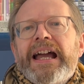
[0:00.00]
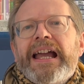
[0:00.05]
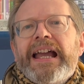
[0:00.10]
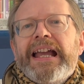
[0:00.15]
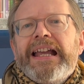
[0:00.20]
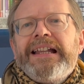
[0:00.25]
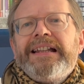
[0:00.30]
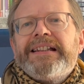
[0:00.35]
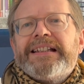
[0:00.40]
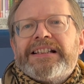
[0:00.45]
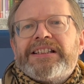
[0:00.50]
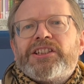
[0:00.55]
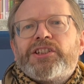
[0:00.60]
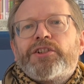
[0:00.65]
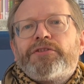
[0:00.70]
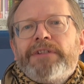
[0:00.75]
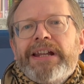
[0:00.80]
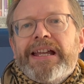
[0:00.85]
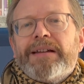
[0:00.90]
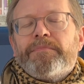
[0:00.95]
In the
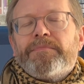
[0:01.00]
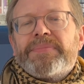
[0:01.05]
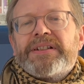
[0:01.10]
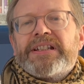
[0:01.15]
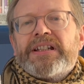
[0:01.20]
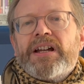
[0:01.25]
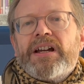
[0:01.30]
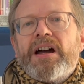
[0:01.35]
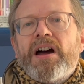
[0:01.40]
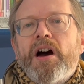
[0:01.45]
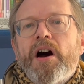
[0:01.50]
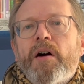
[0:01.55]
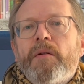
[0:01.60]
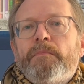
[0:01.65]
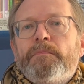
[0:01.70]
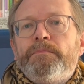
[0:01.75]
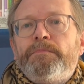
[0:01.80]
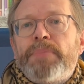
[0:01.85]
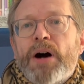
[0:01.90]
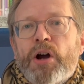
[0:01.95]
script,
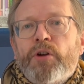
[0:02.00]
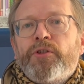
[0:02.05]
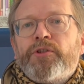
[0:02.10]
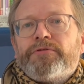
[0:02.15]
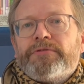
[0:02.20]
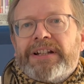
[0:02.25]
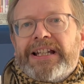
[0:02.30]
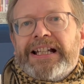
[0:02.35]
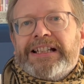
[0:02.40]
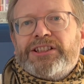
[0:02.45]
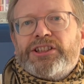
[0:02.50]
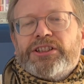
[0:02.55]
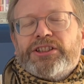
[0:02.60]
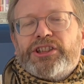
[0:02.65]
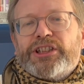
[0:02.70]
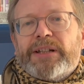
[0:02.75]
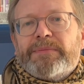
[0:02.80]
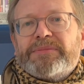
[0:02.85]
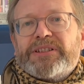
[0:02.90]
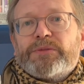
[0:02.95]
both
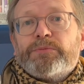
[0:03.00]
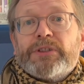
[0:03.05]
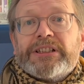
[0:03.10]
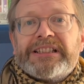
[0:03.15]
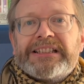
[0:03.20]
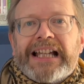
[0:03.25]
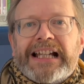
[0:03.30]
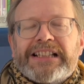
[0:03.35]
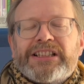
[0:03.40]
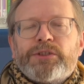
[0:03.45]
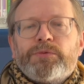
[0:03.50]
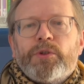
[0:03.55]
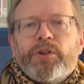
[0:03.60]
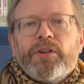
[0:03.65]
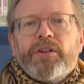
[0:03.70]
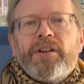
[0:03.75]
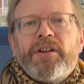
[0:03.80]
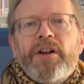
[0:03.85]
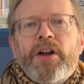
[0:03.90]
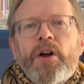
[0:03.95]
relationships were
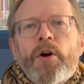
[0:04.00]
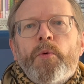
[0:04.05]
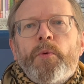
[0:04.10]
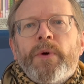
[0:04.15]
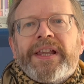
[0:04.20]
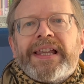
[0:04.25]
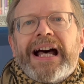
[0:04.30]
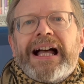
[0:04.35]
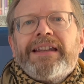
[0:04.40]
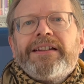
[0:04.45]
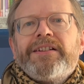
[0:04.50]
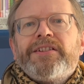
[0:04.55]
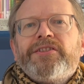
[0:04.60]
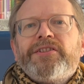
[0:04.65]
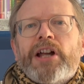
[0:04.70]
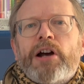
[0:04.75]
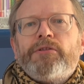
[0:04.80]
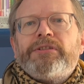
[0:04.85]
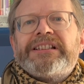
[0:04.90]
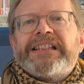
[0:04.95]
sexual, with Alan
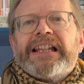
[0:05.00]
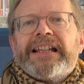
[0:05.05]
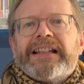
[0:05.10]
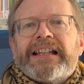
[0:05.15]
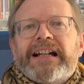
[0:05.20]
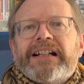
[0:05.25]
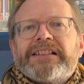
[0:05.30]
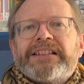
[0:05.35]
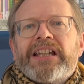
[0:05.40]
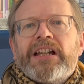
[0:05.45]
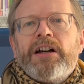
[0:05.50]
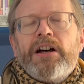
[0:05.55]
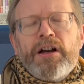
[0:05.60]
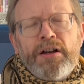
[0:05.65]
noting that